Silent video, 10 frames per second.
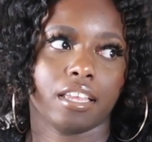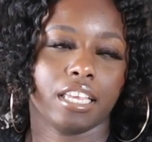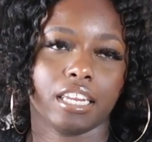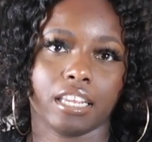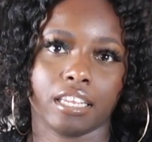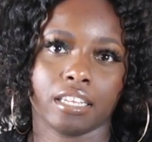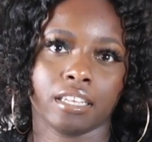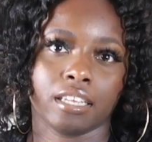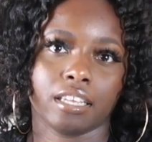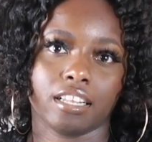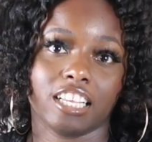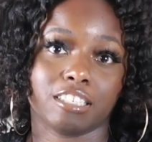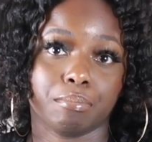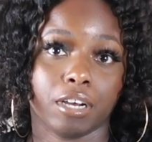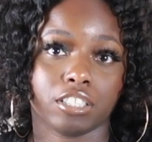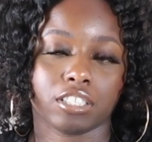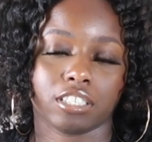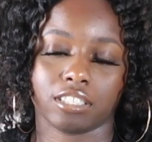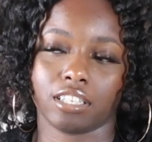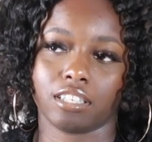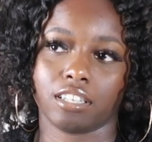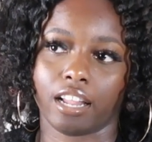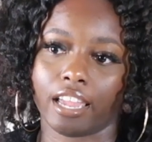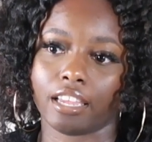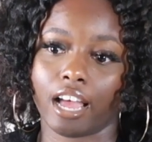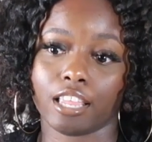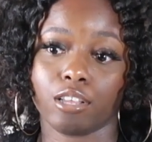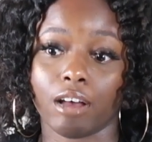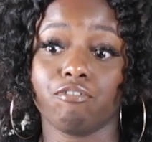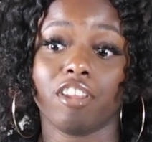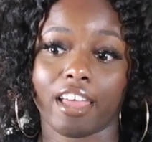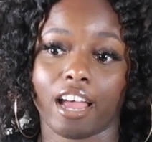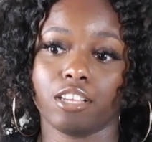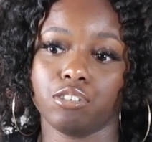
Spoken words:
eating as much, because like I feel like I